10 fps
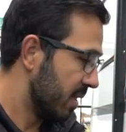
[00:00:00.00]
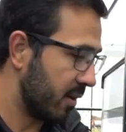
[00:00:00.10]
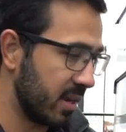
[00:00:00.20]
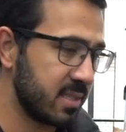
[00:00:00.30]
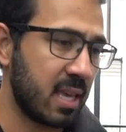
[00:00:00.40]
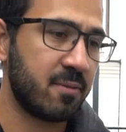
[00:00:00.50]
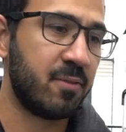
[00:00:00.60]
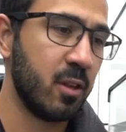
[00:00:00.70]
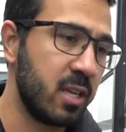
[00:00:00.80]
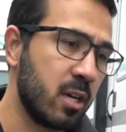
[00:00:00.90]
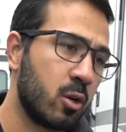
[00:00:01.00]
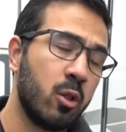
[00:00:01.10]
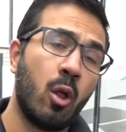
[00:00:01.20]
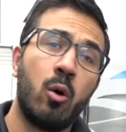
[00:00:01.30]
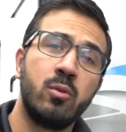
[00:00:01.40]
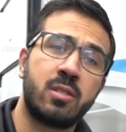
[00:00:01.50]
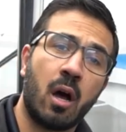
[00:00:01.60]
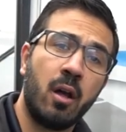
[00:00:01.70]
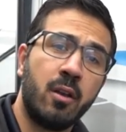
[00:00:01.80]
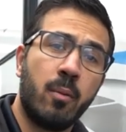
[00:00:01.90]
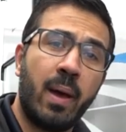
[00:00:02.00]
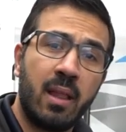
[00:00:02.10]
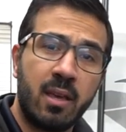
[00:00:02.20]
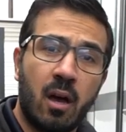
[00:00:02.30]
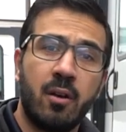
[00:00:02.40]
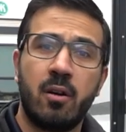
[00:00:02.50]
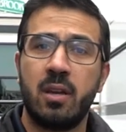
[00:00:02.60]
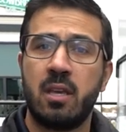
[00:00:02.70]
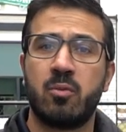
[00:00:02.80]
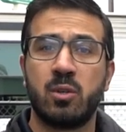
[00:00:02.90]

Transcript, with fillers: There is a fully enclosed underbelly underneath,